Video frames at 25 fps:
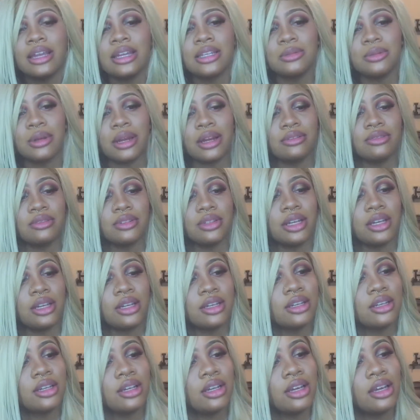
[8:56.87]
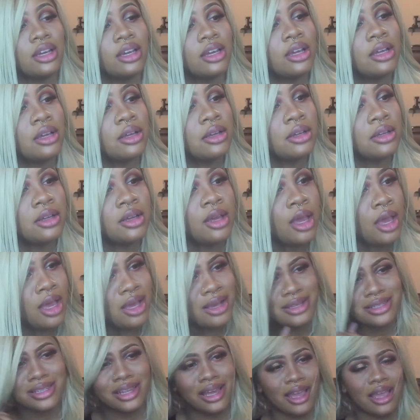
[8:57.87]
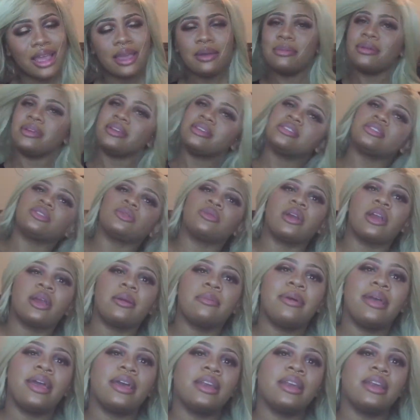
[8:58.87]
That's what I feel like. Because I am an Instagram